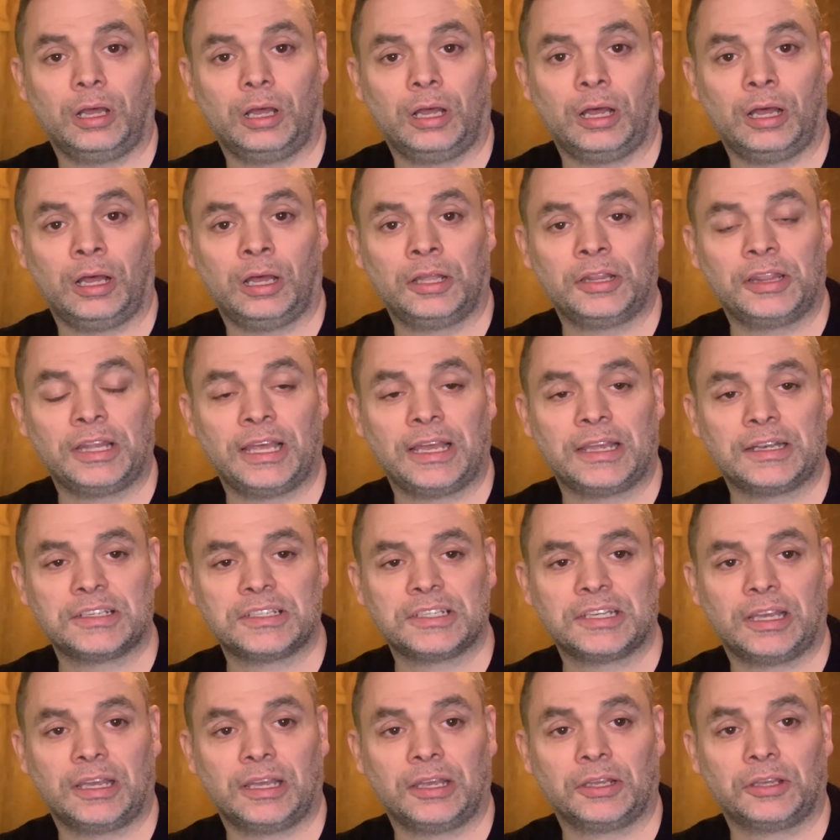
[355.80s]
on that
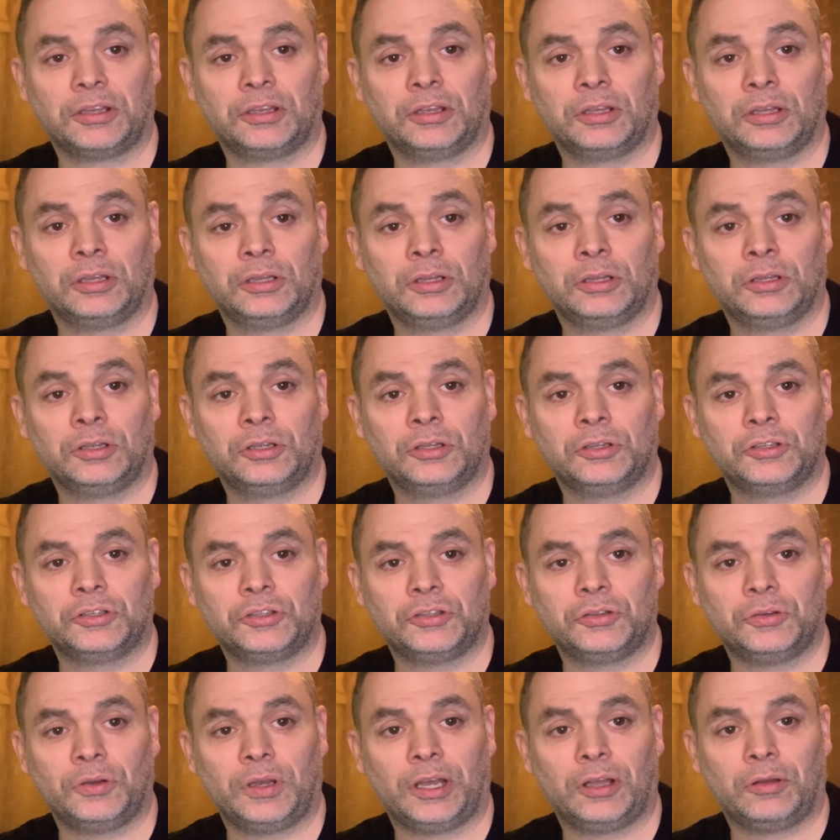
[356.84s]
tank
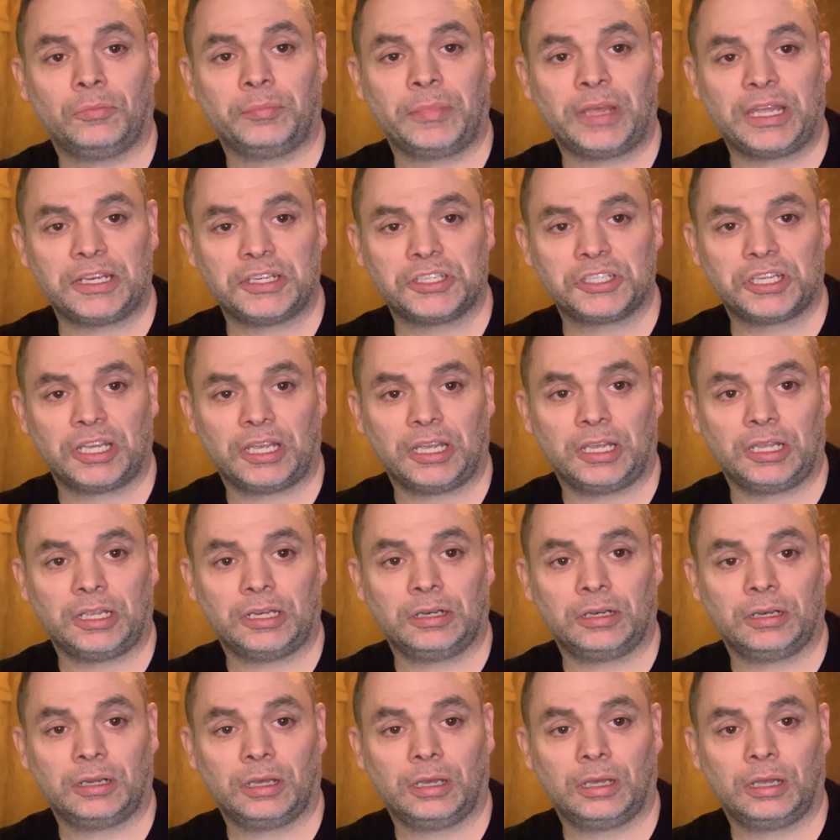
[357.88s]
to help
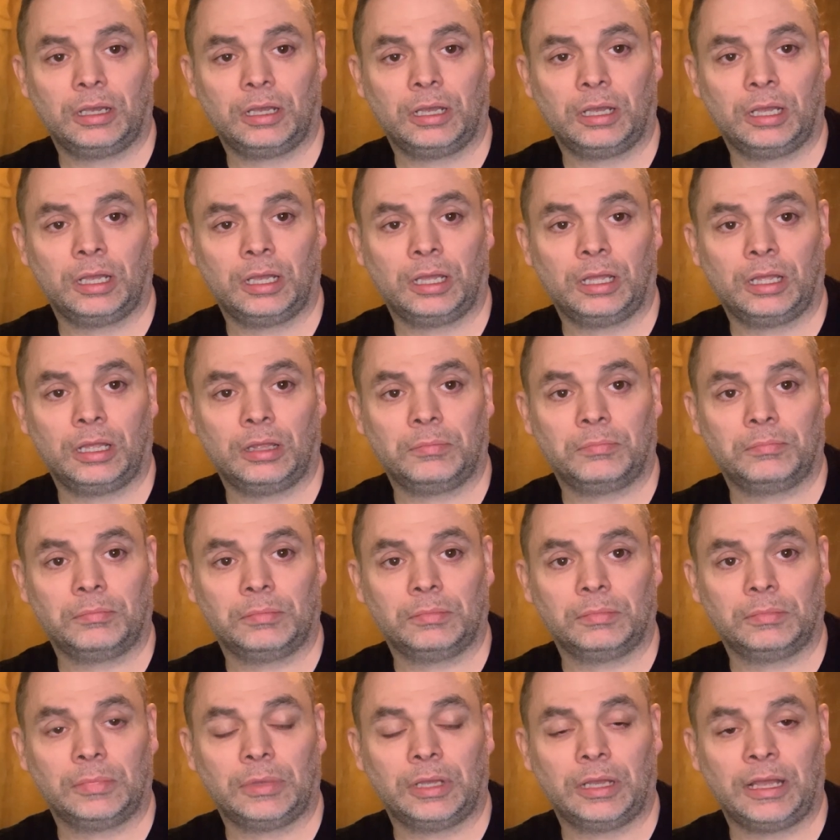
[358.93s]
maintain
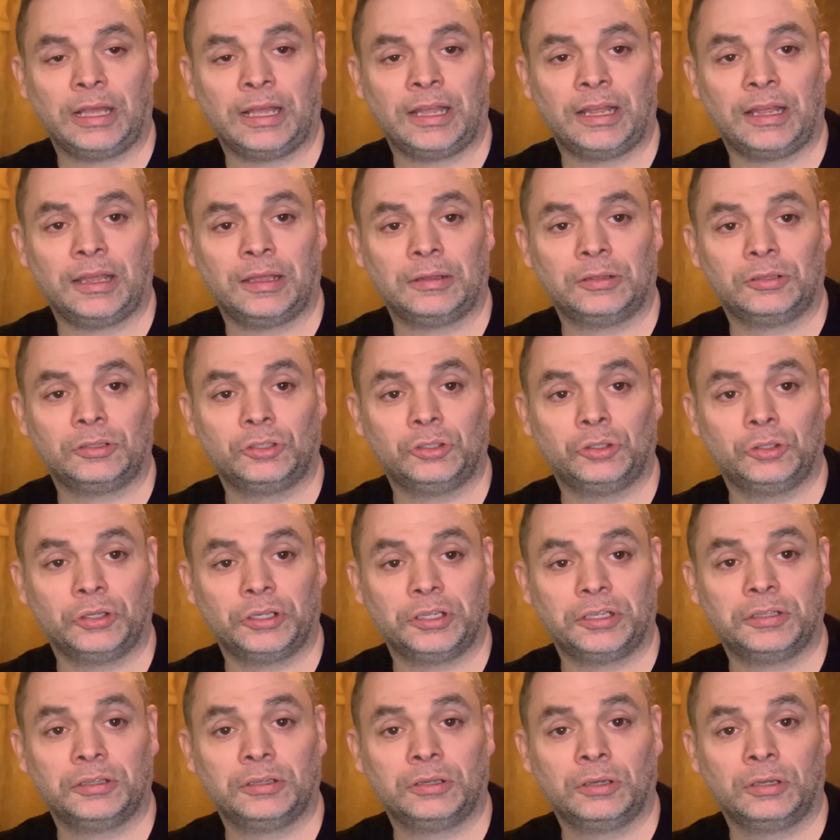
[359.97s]
a
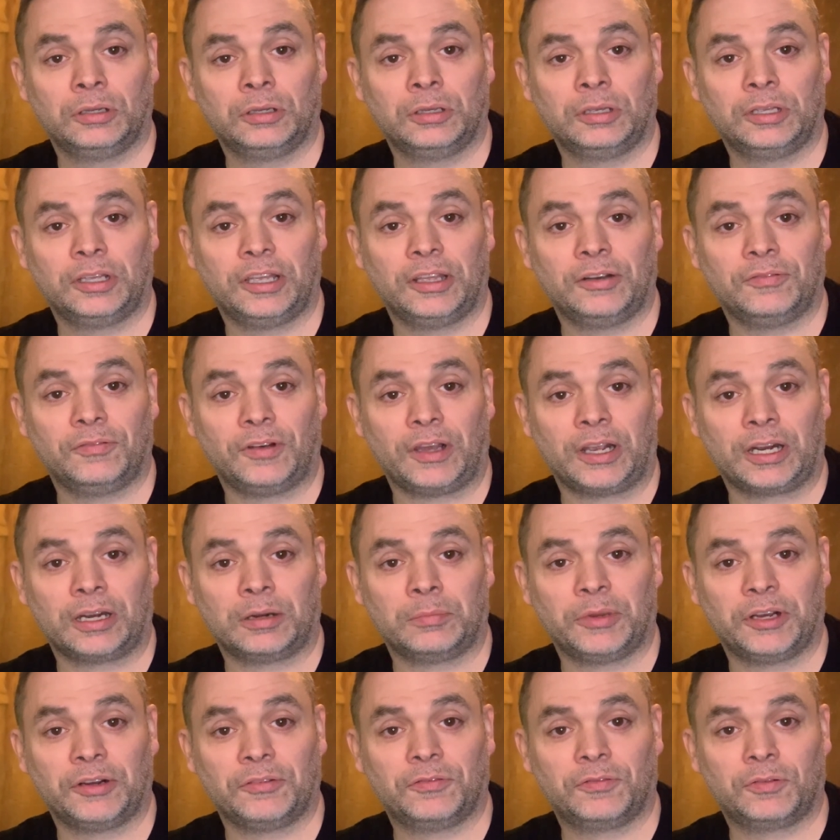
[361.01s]
good
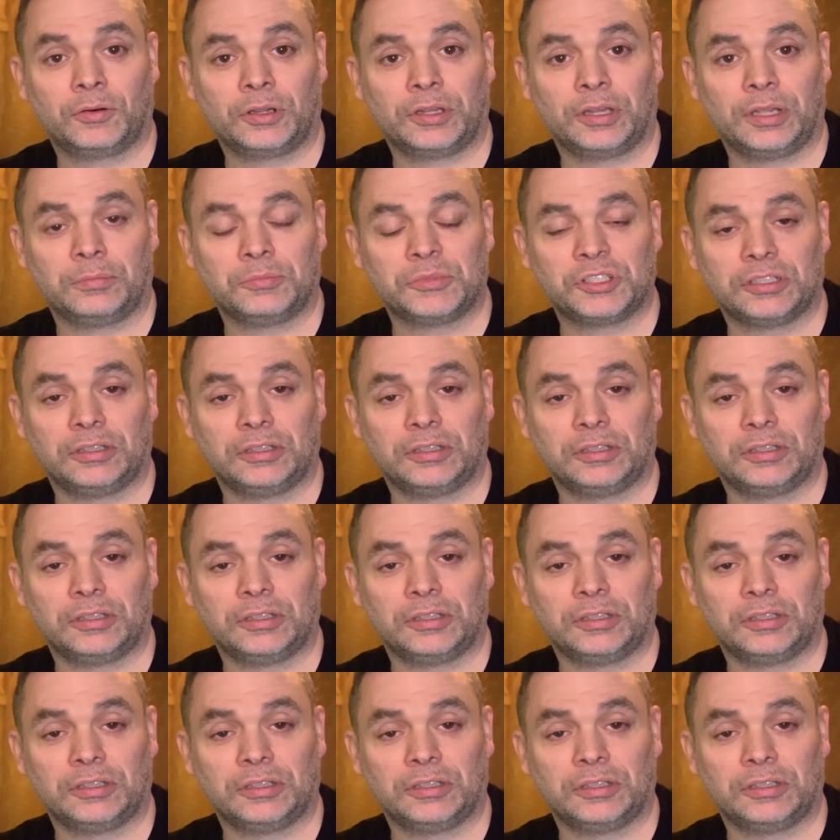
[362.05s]
environment for them to